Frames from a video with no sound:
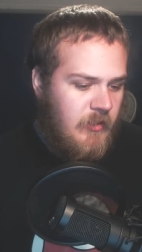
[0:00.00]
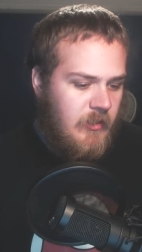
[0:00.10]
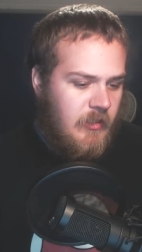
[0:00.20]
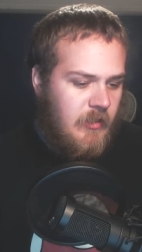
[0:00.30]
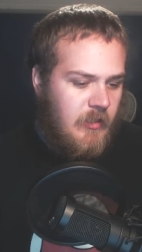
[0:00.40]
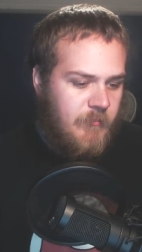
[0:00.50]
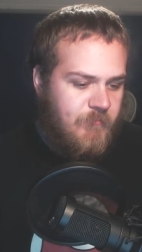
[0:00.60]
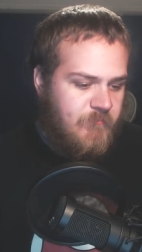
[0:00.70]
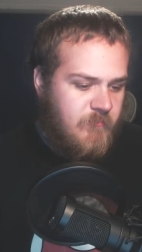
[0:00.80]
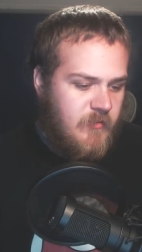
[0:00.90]
Um,
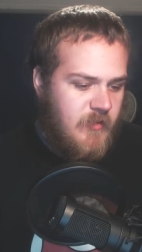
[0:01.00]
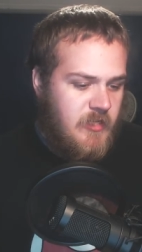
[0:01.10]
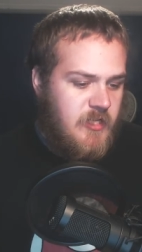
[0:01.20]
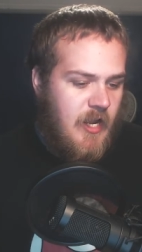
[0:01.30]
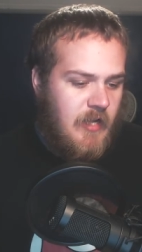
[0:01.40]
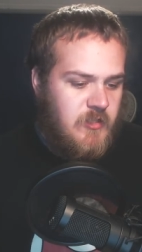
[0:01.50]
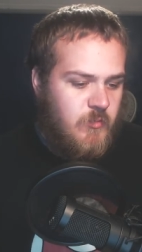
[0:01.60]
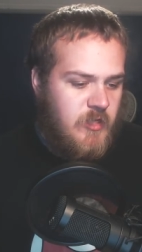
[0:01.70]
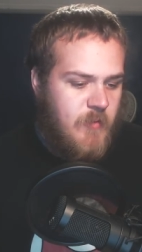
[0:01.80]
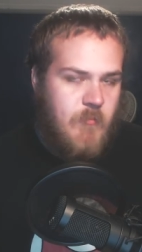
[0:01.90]
then she asked, "What
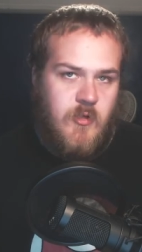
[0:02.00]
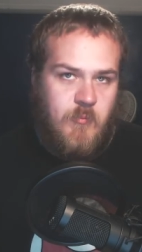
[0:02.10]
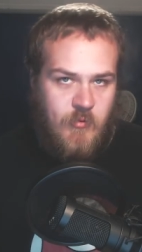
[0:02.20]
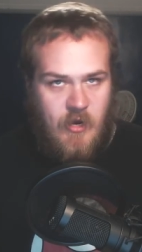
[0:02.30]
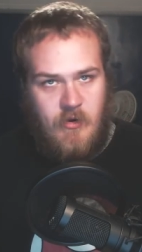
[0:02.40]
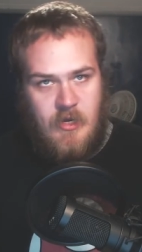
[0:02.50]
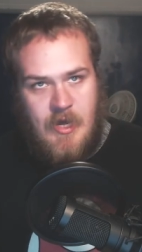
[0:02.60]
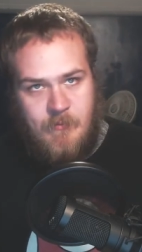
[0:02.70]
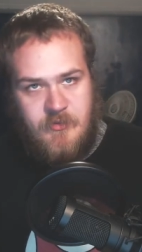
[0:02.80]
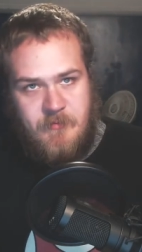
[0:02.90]
is my most proud
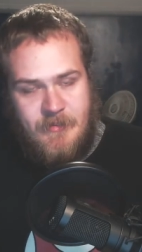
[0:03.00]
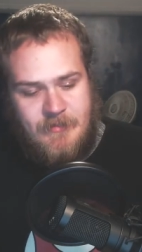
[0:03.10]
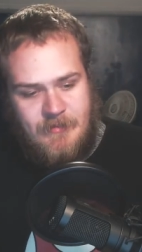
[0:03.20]
accomplishment?"